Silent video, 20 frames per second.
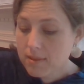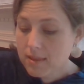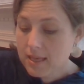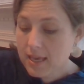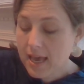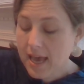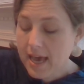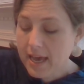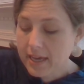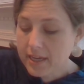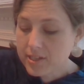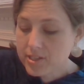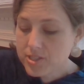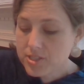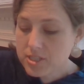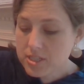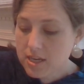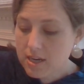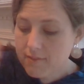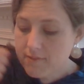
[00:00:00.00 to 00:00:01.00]
the
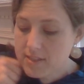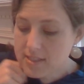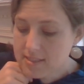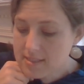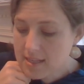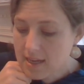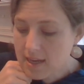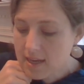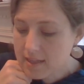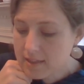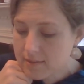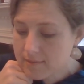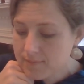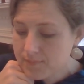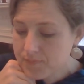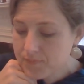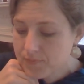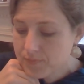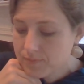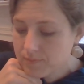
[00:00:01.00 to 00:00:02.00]
edge of the sun.
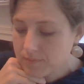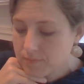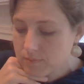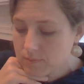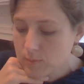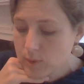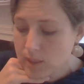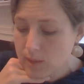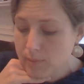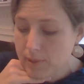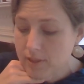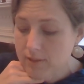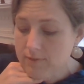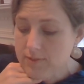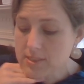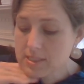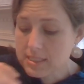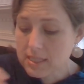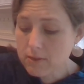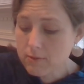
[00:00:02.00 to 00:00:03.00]
What a
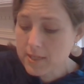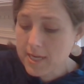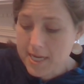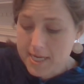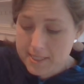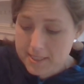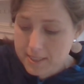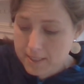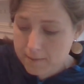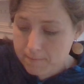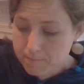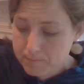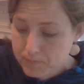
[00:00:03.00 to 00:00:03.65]
beautiful sunrise.